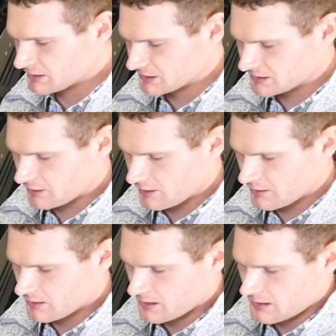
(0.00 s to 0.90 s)
To
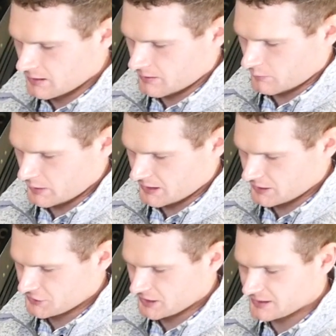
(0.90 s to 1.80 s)
start, we
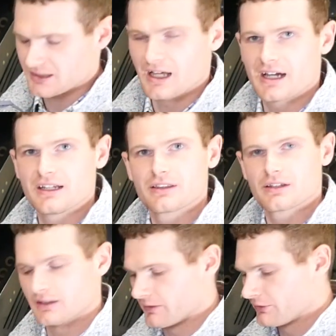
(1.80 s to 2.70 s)
can adjust the height
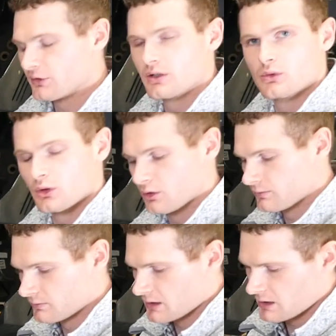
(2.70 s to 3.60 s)
of the front
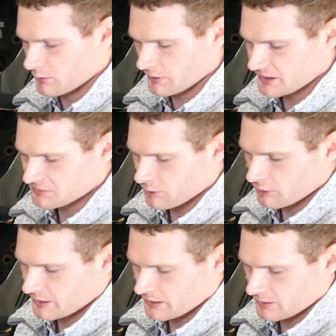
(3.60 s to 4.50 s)
roll. With this
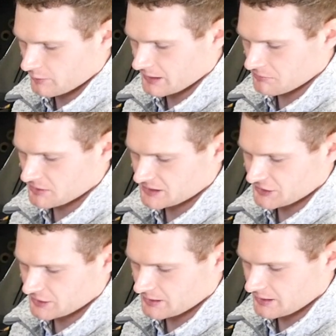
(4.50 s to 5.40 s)
bolt here, we can
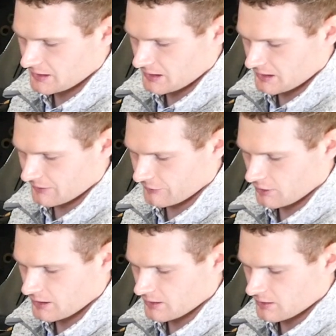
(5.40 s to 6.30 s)
position it in the
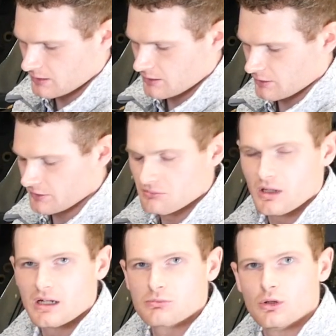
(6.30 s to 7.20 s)
front or in the
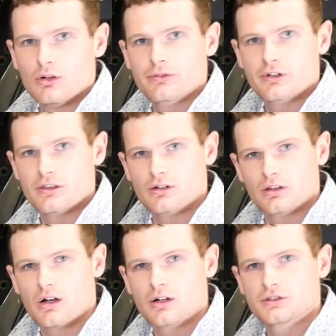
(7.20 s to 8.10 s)
bottom hole for either a
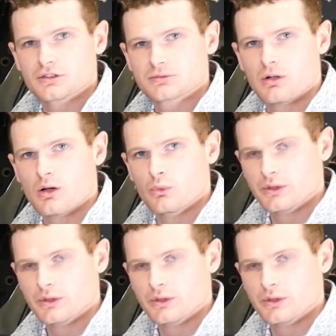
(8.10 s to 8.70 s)
large or small